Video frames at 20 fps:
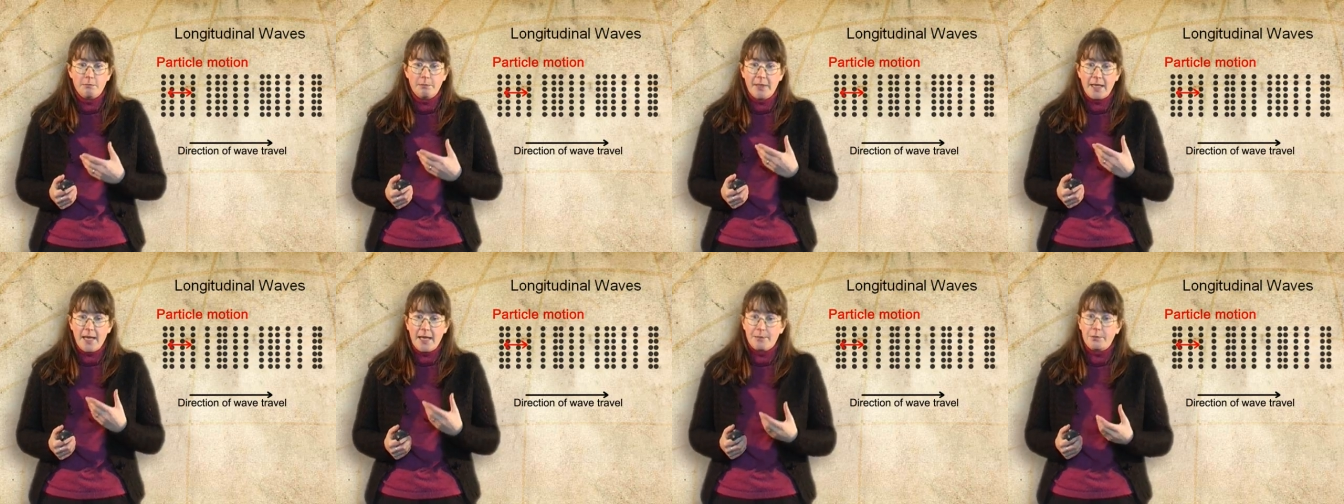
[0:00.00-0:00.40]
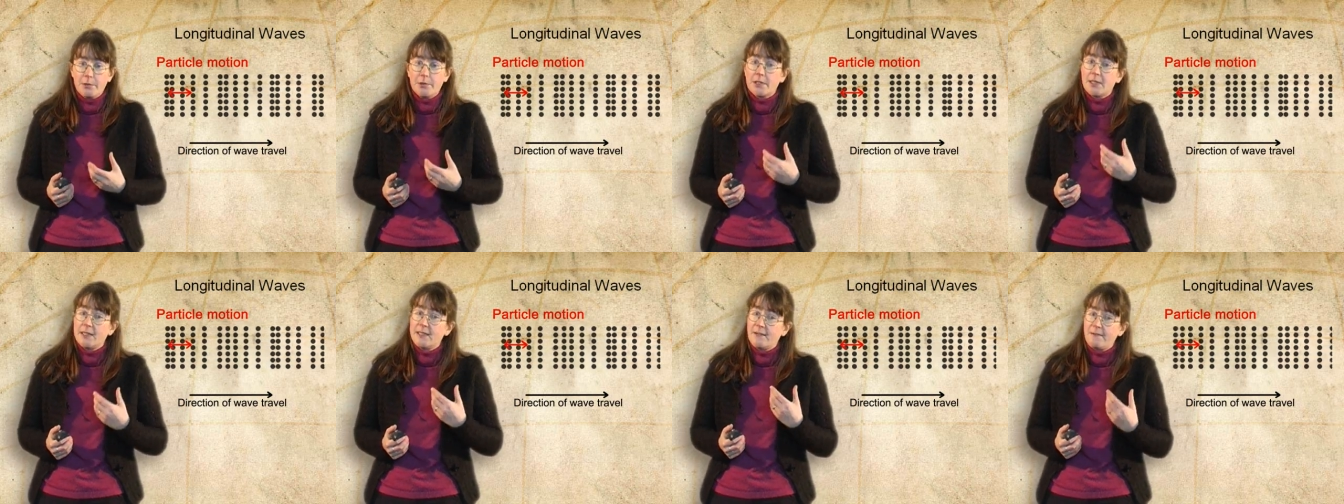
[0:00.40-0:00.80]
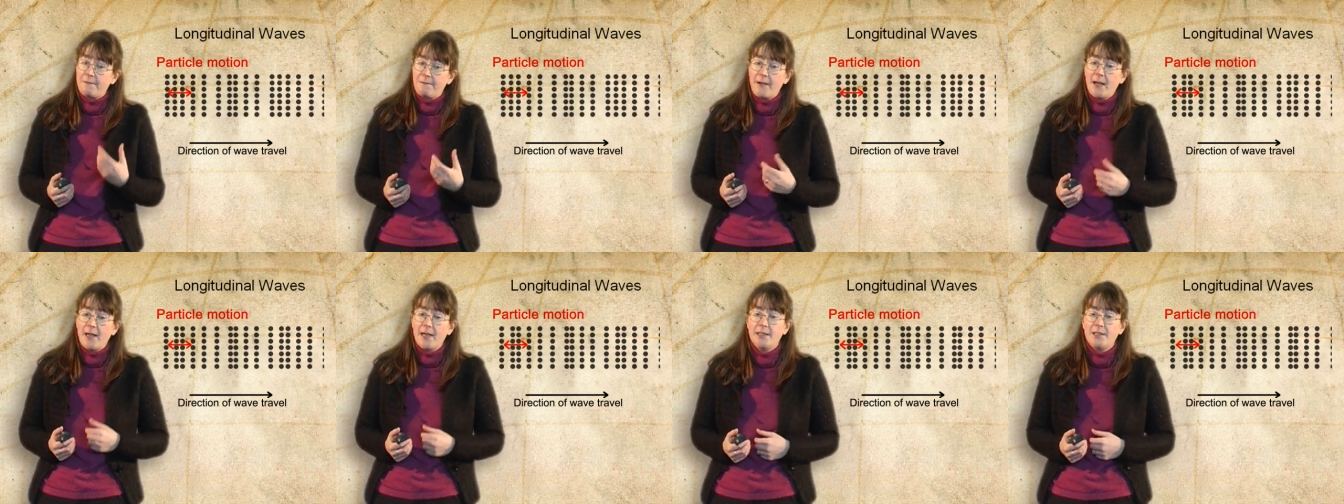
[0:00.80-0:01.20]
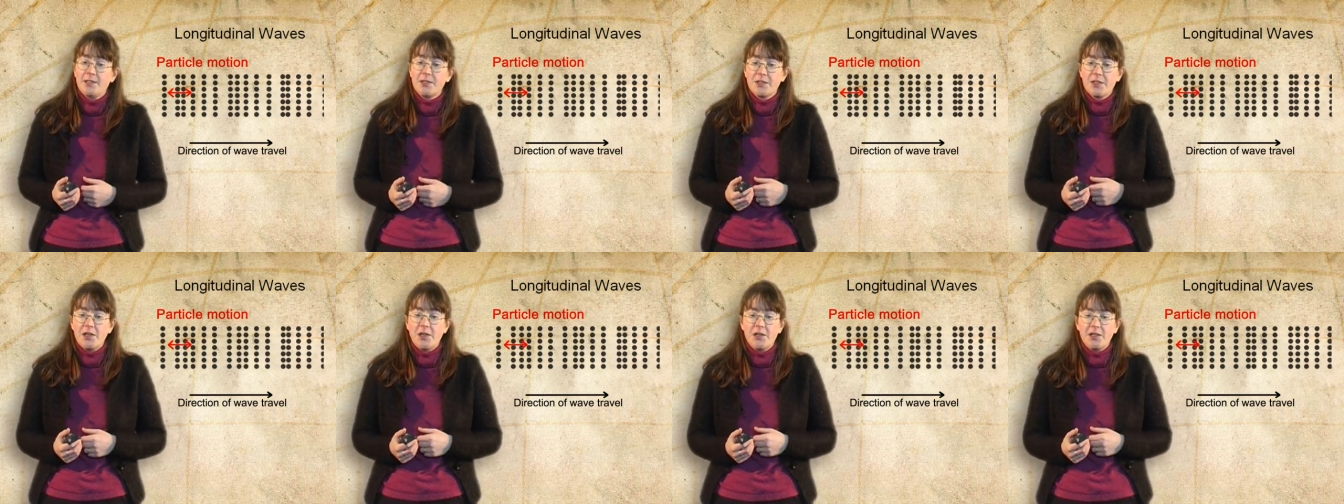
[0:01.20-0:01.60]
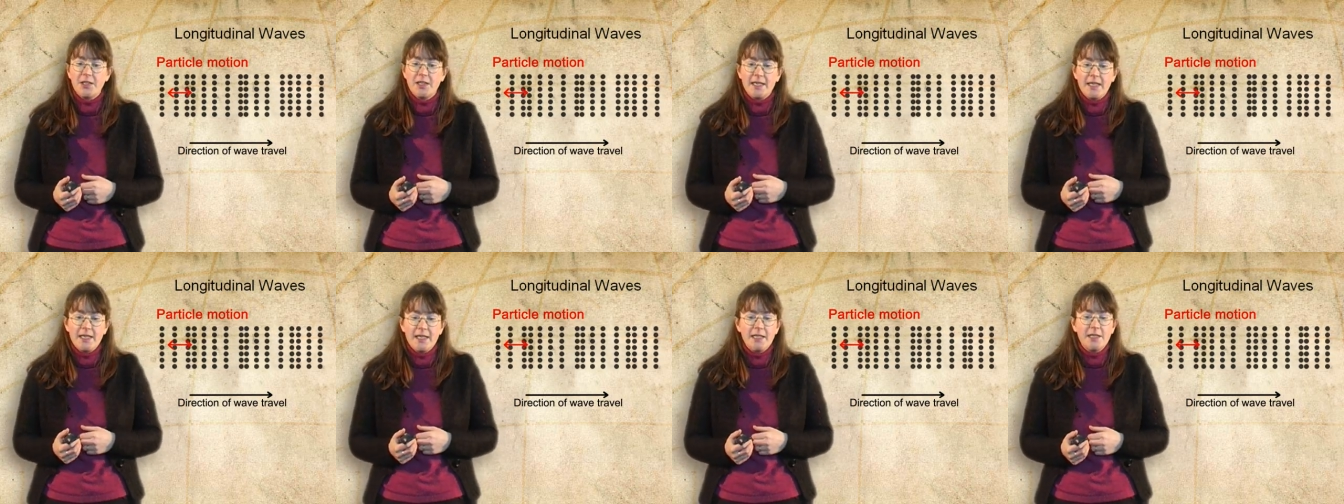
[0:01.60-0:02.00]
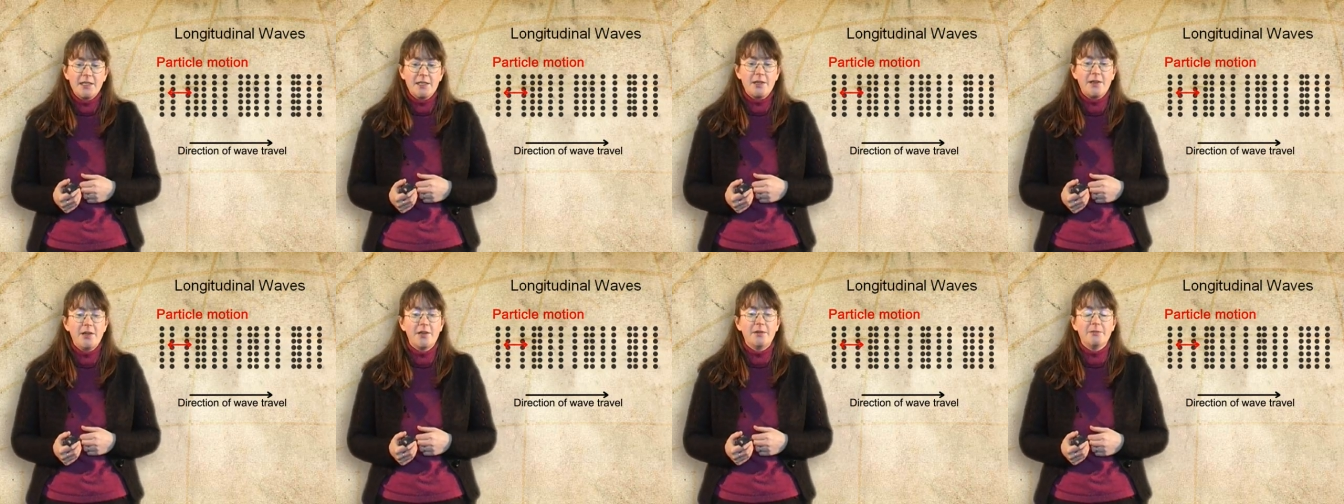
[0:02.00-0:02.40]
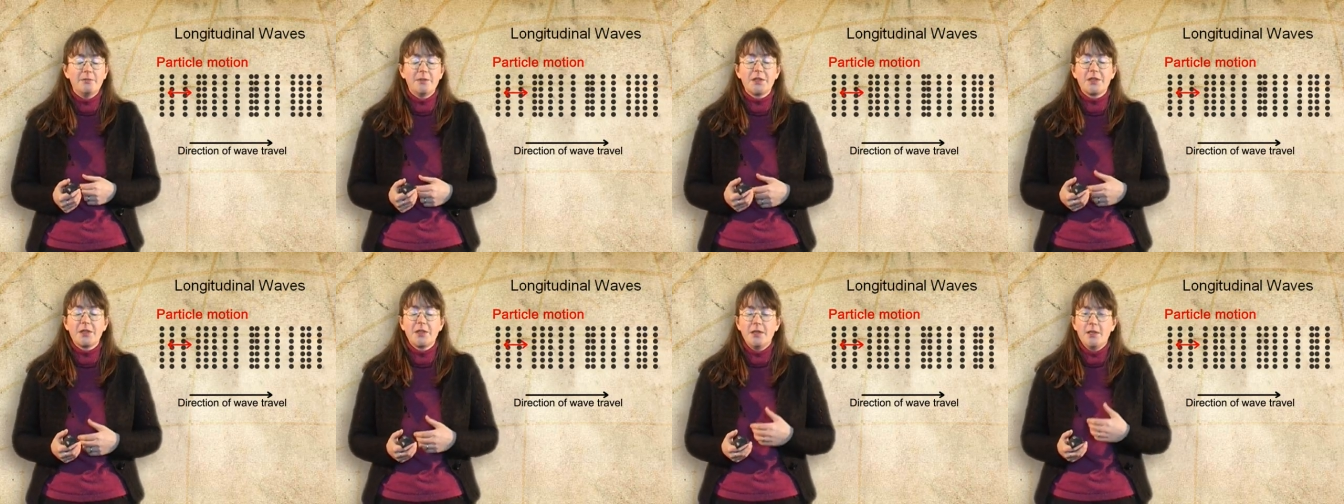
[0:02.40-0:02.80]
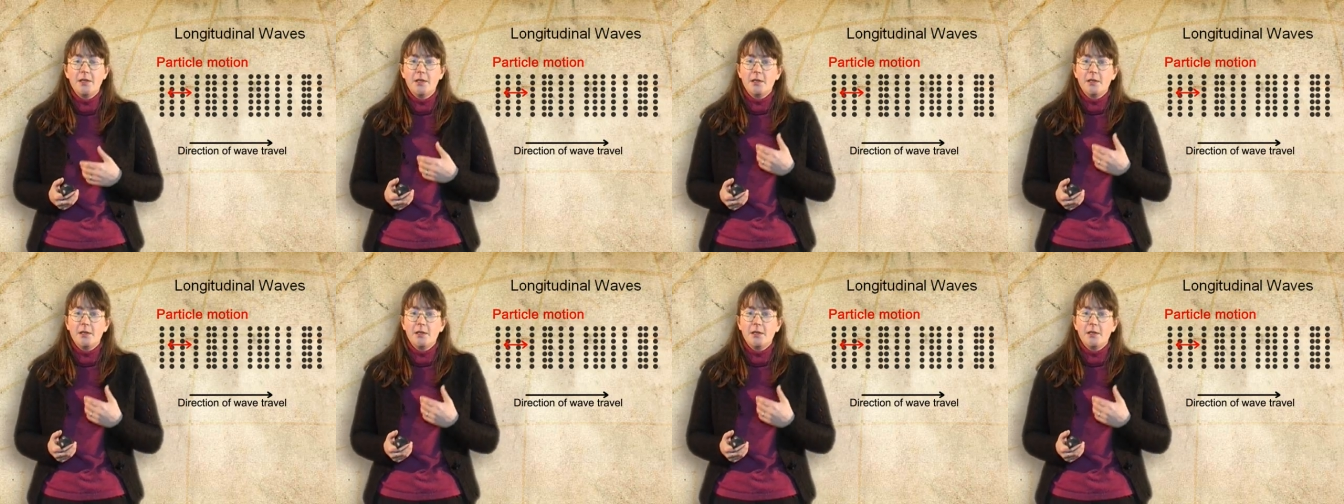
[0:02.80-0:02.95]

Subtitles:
be able to define certain key terms,